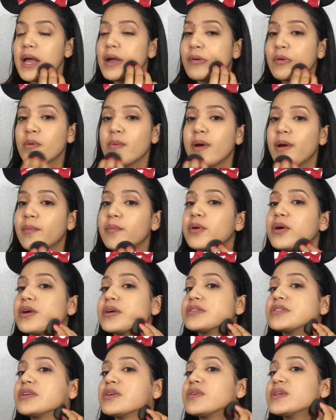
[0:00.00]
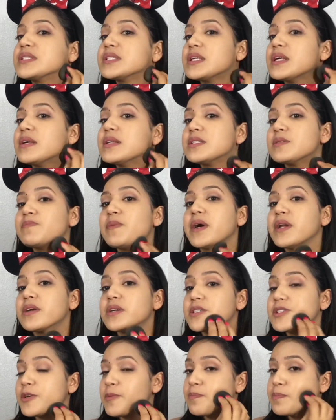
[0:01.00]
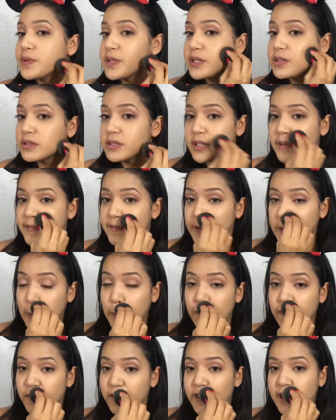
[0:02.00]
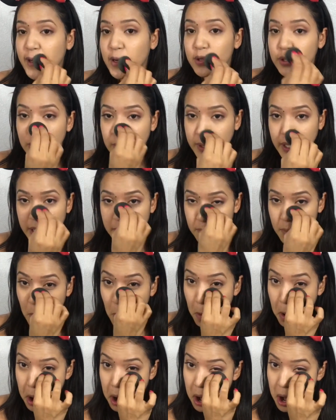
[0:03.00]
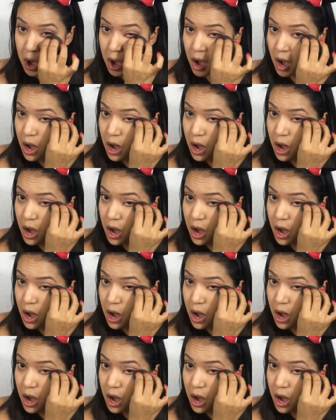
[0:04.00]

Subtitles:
remember, so it's better to build if you feel you need more.